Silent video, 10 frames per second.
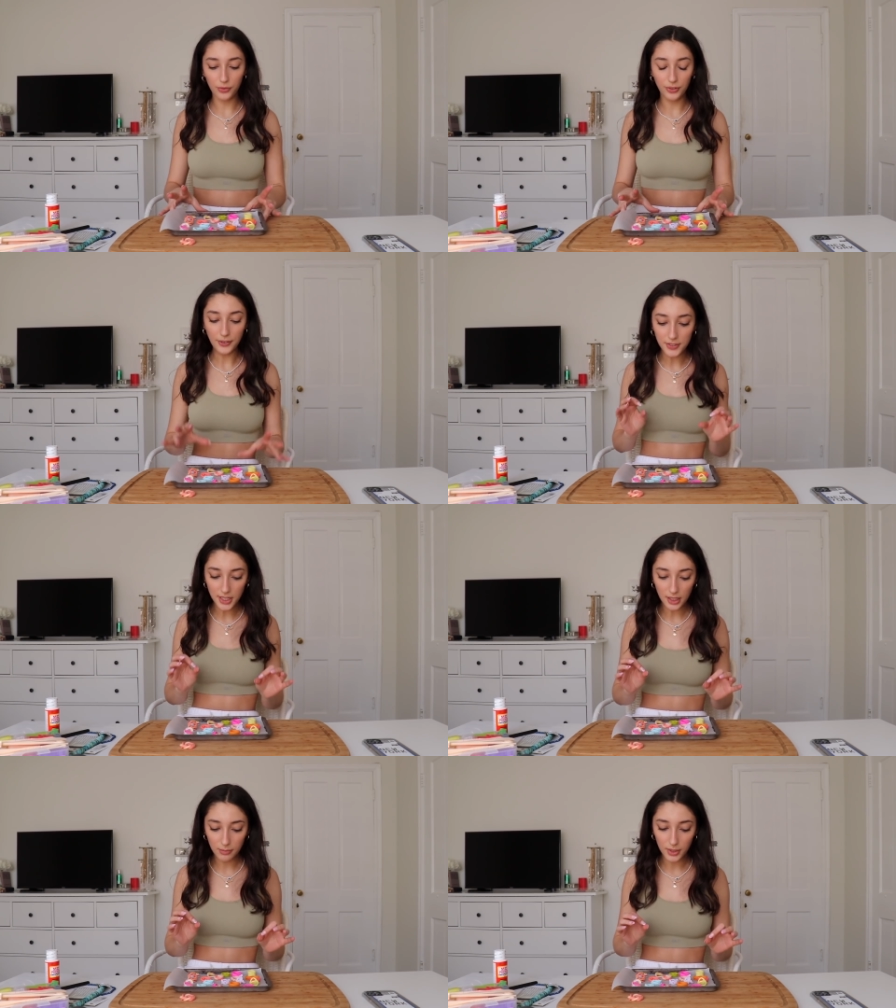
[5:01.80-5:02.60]

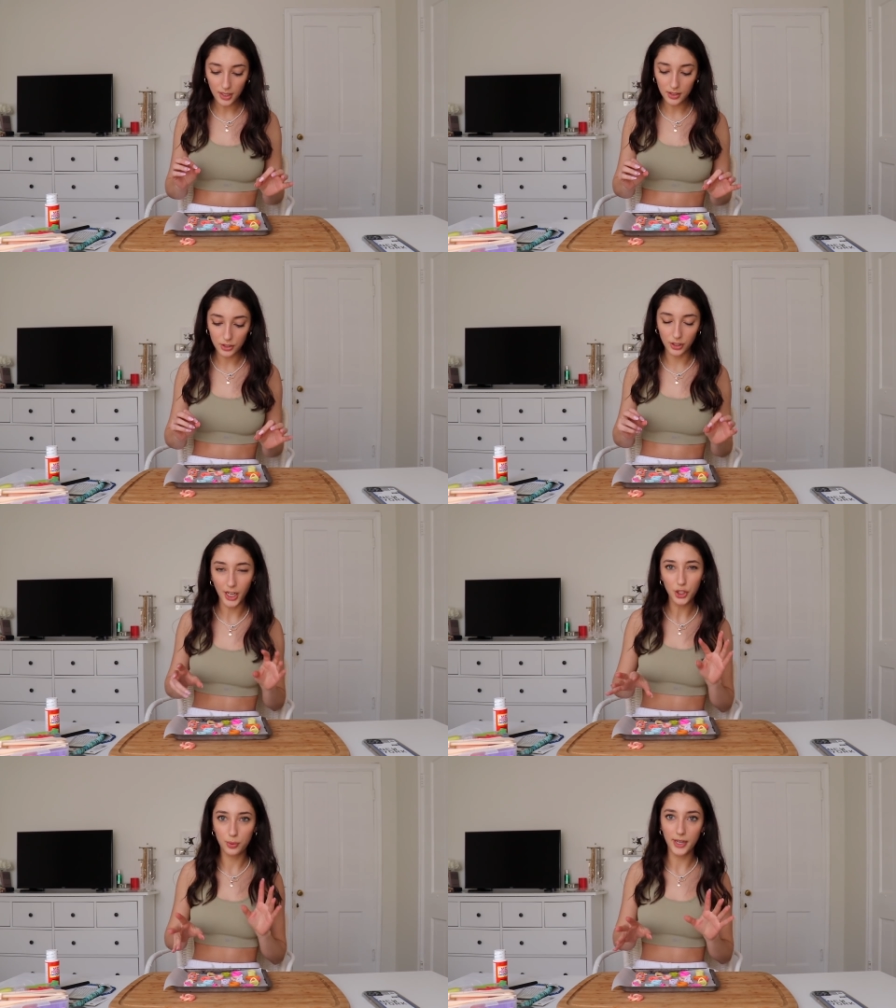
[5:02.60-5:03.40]
15 minutes or
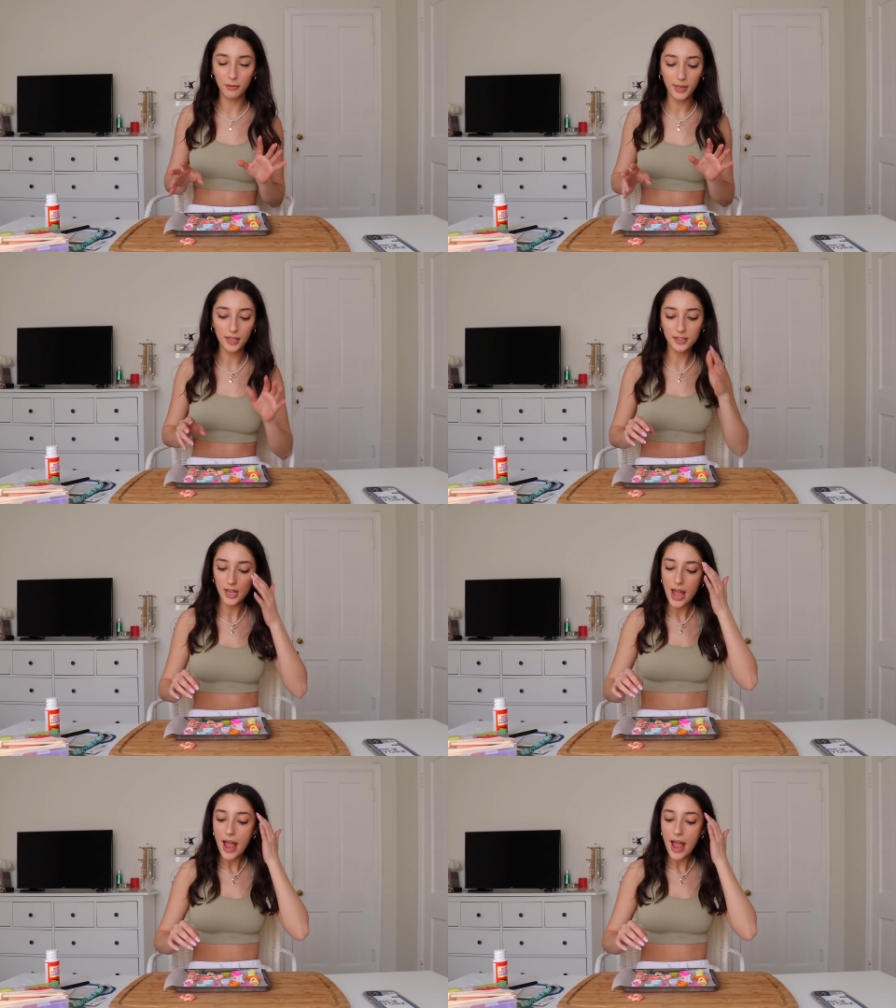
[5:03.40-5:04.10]
like 20 minutes.